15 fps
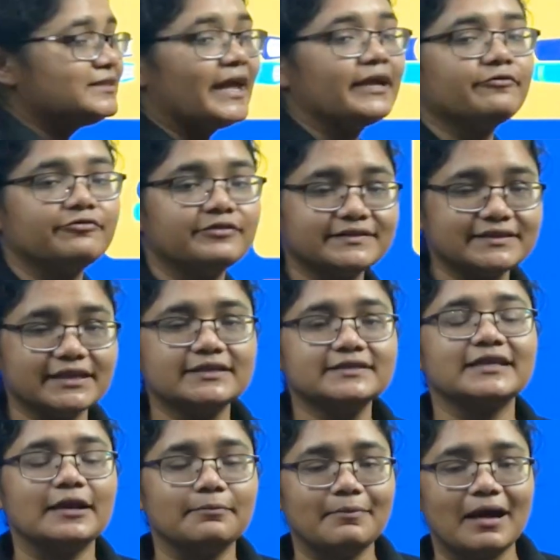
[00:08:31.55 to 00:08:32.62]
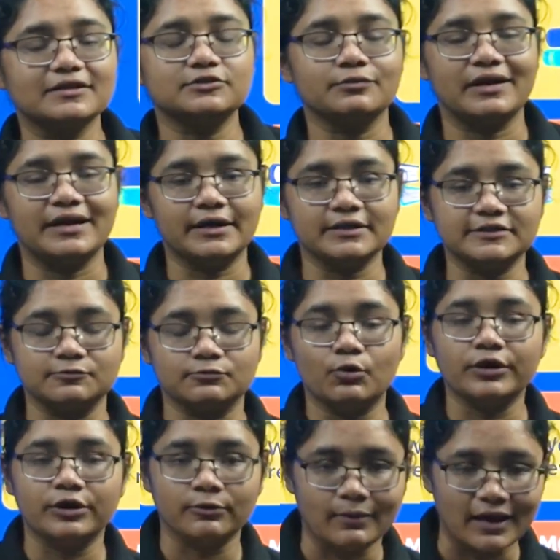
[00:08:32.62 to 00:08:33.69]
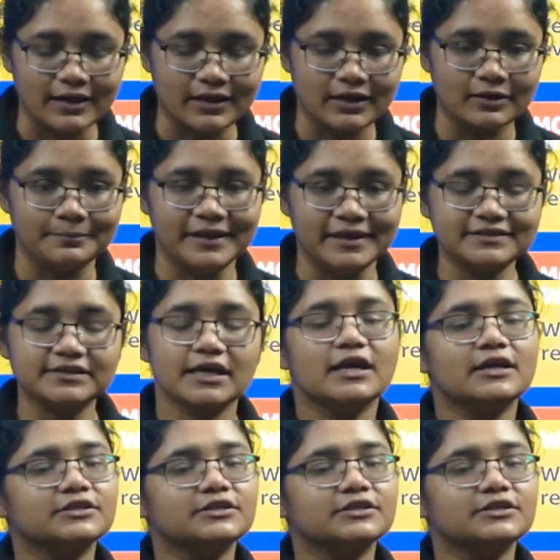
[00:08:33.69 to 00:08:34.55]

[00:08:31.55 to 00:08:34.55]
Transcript: like physics and maths, where it is more numerical based.